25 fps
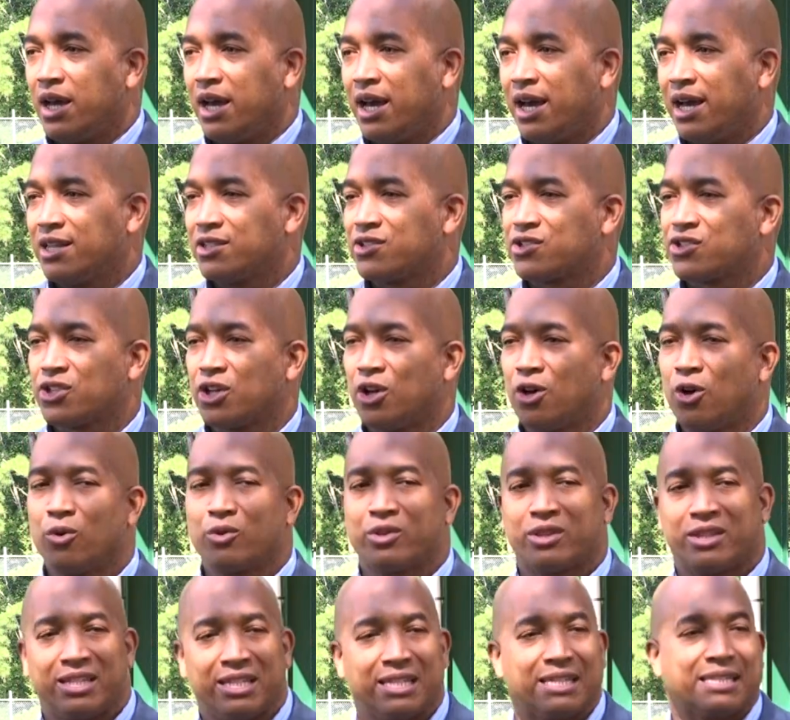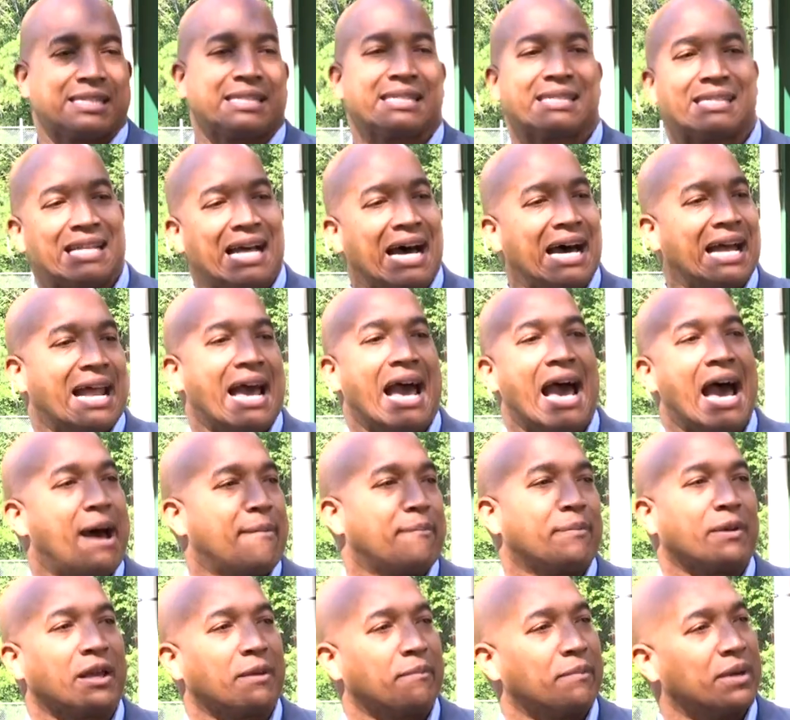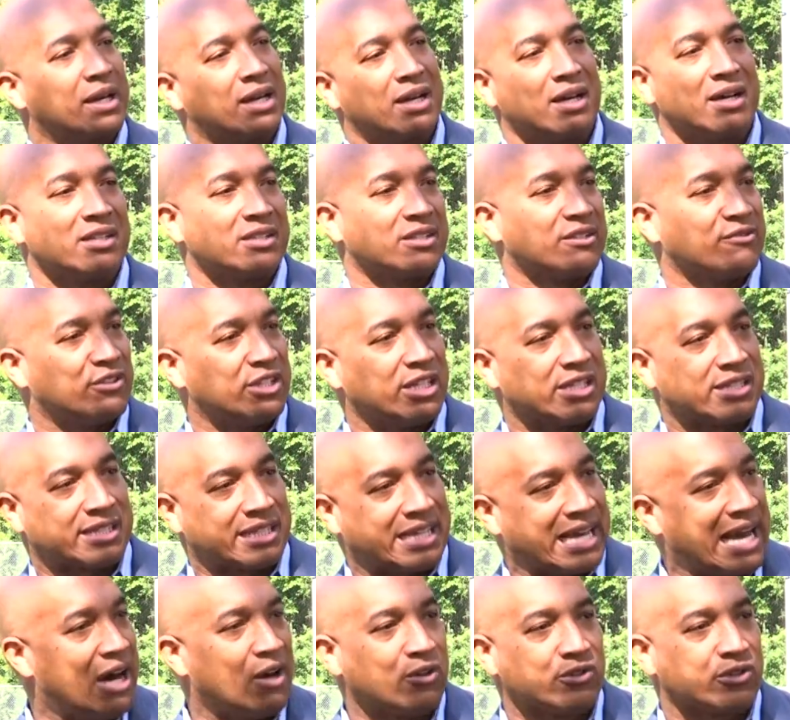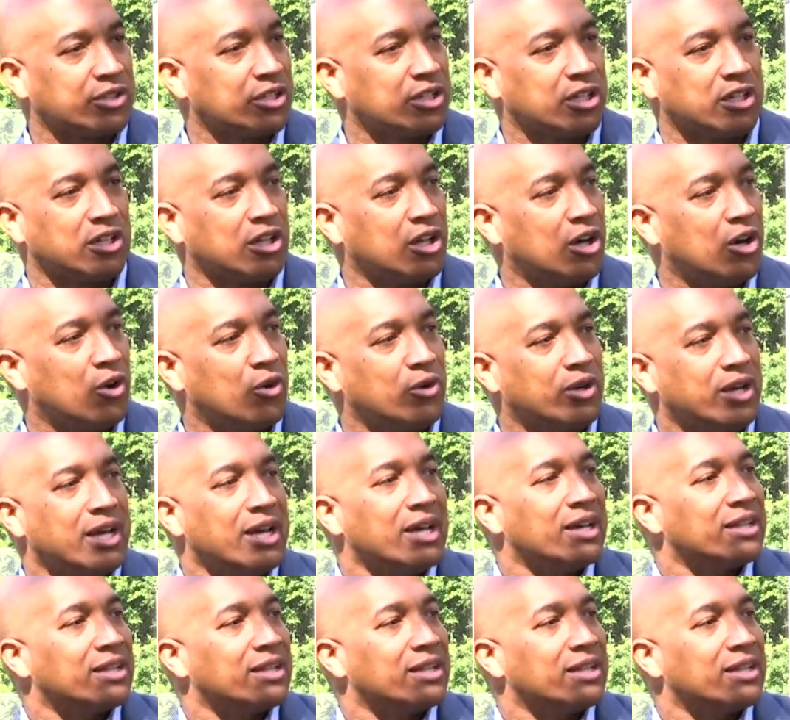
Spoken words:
And so this is not happening because of just council alone.